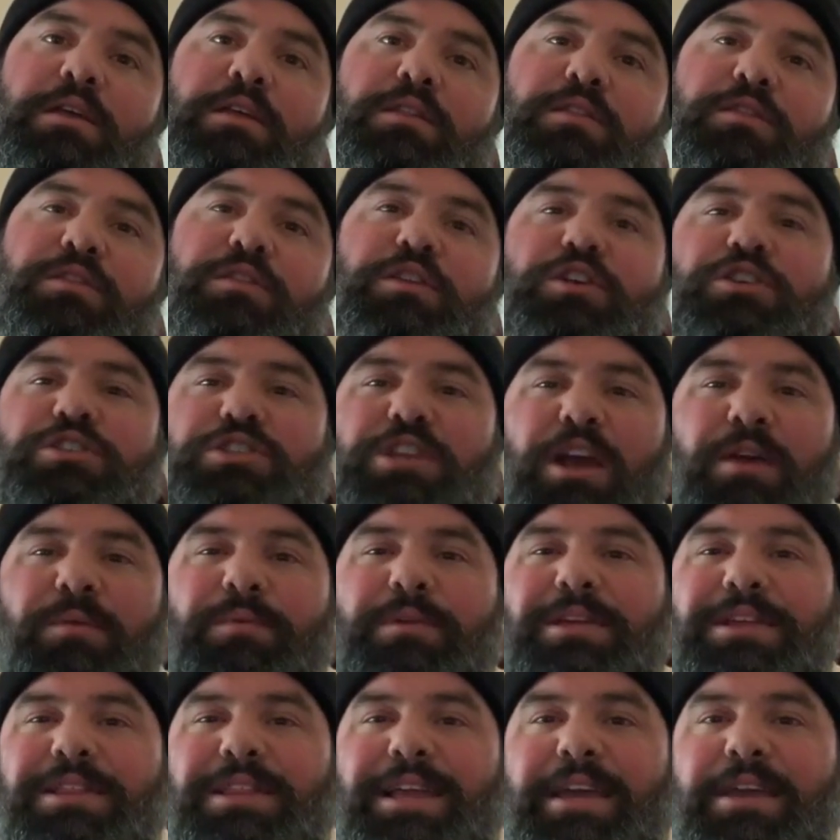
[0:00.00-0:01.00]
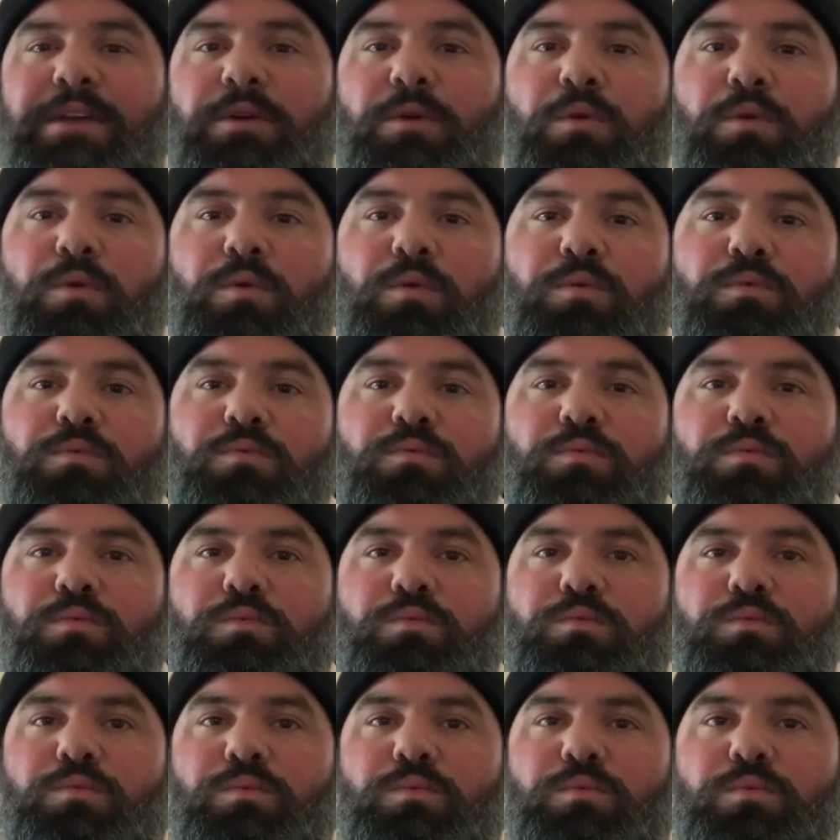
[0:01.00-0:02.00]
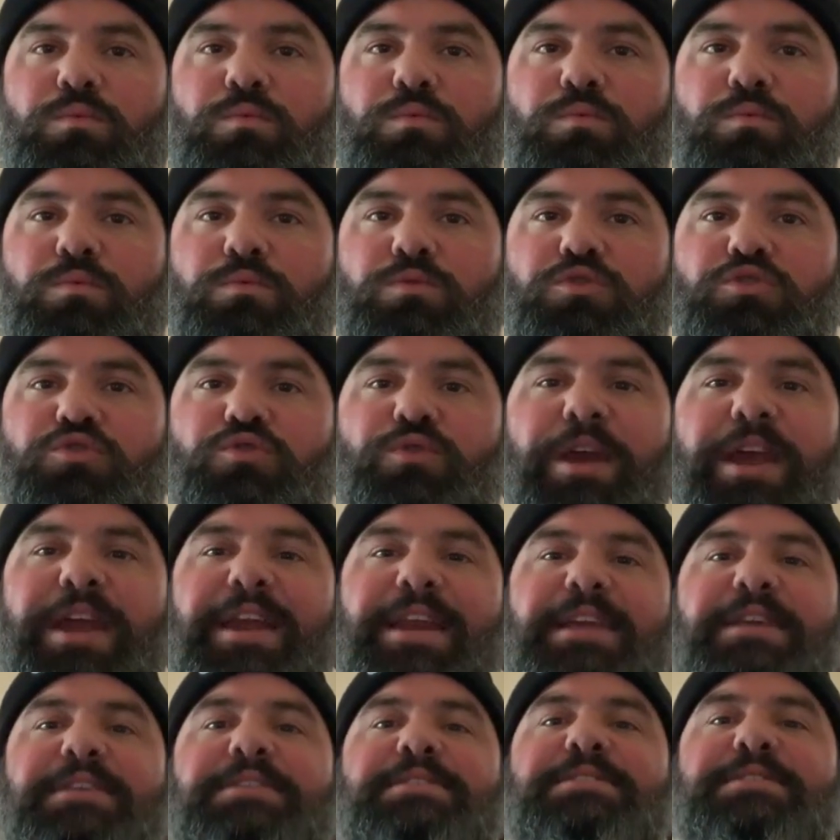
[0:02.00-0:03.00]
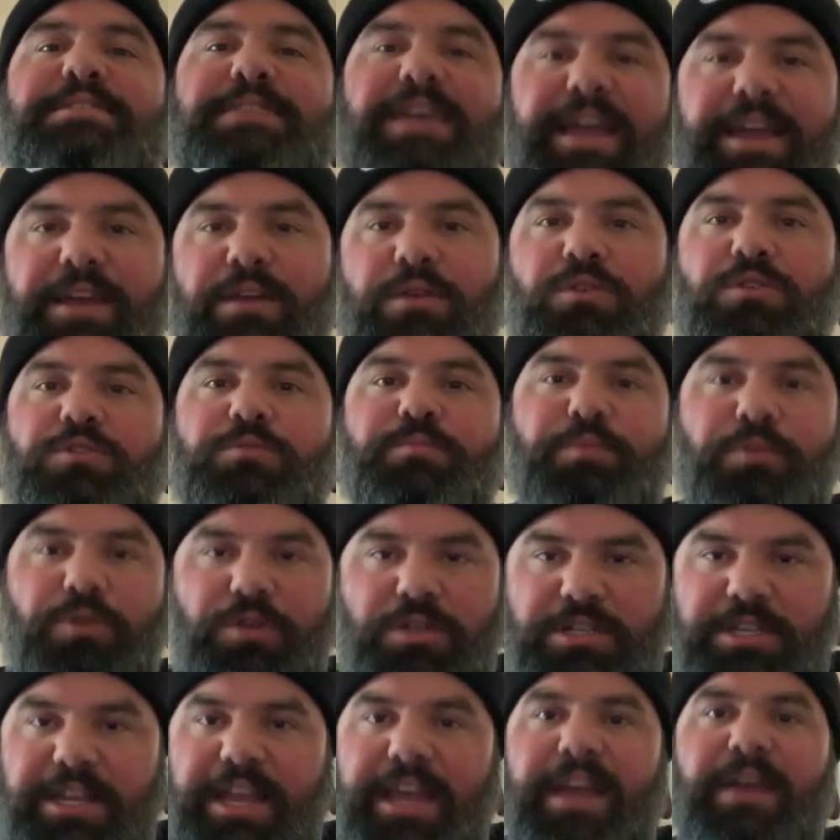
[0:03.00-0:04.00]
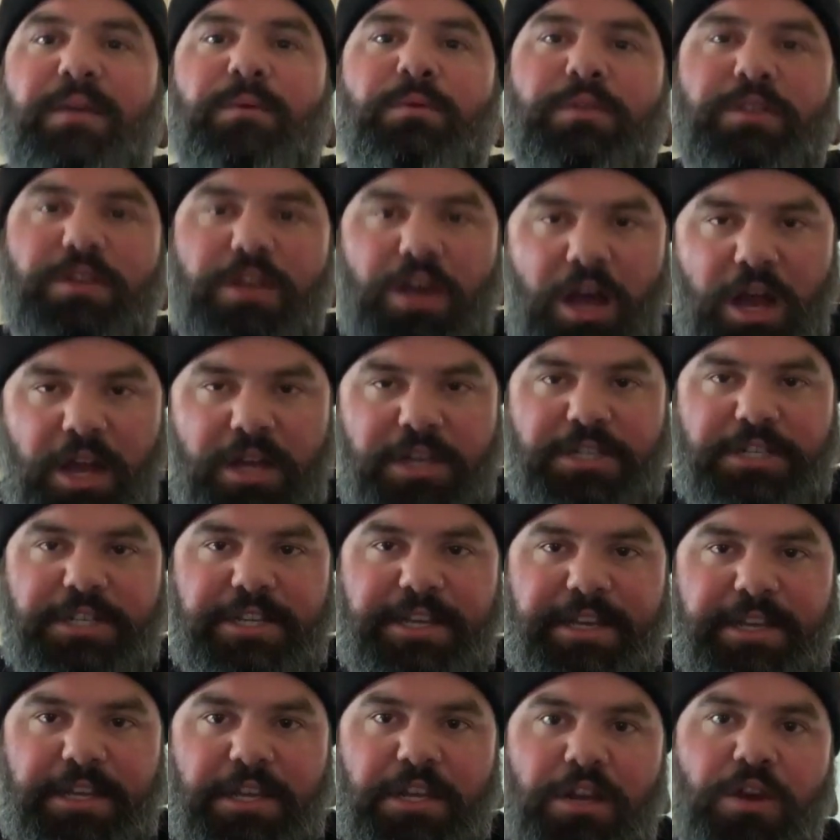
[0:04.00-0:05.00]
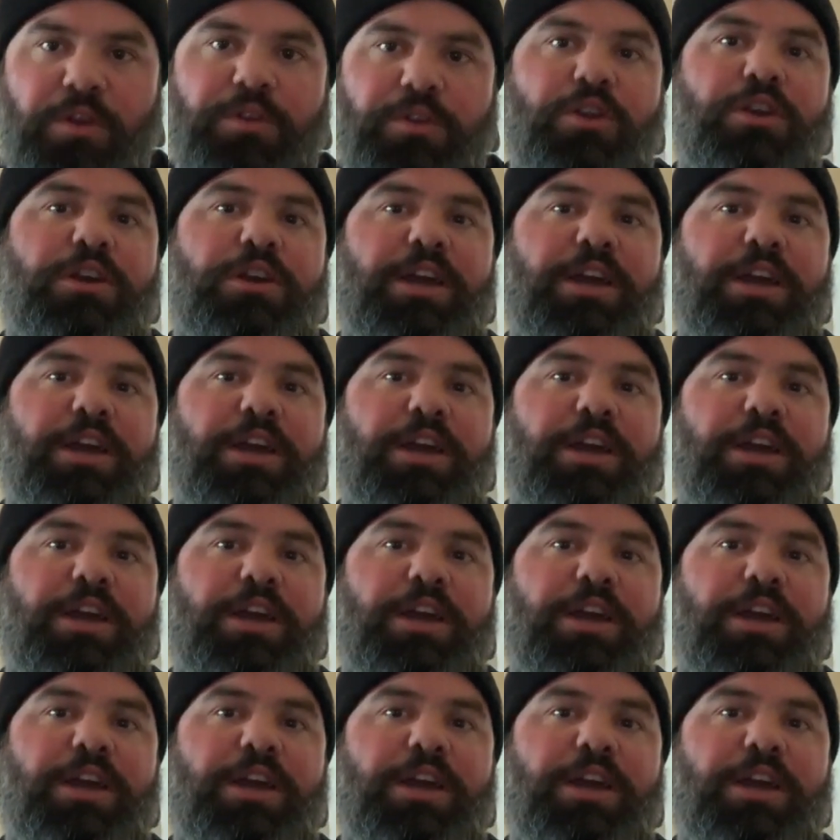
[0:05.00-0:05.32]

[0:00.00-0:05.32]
not really training cycles per se with conjugate. You're